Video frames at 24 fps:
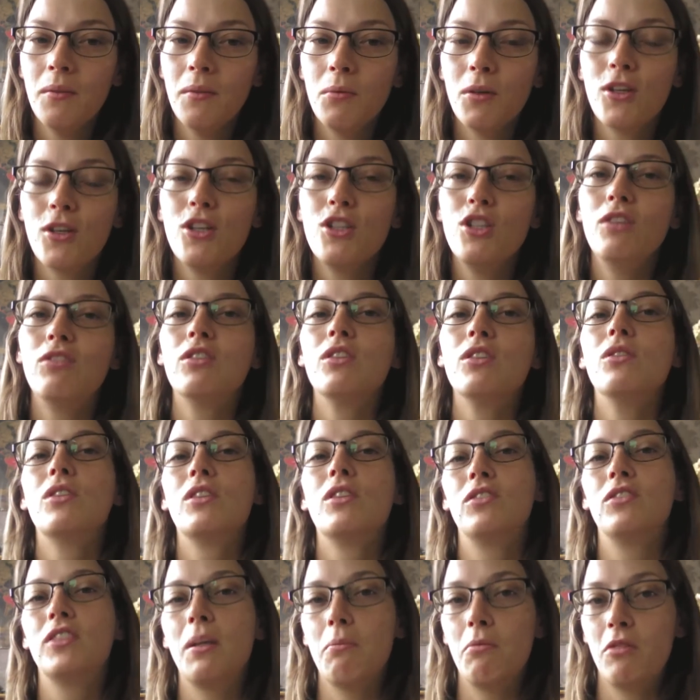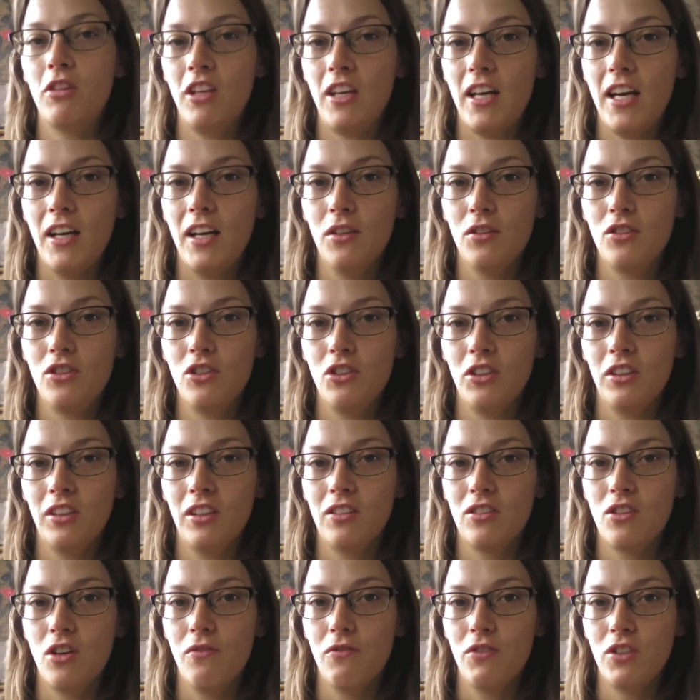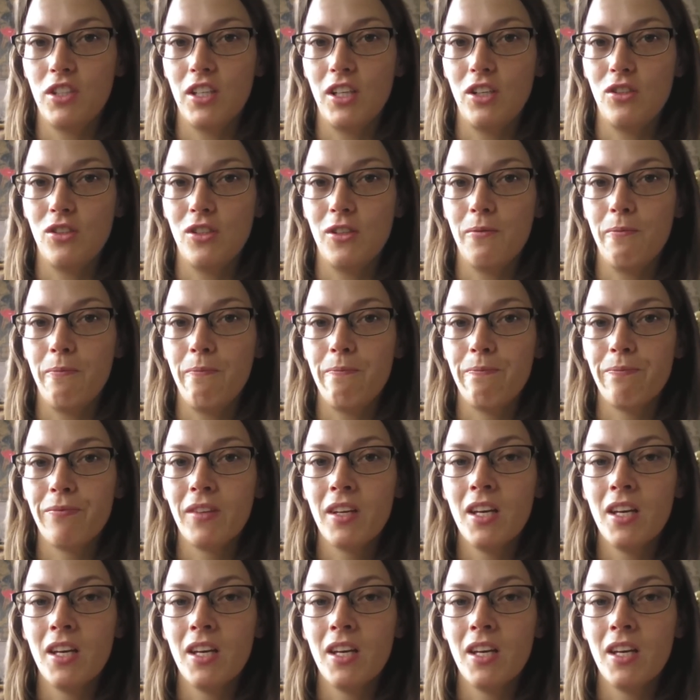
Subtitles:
because you've thought of something else during this conversation.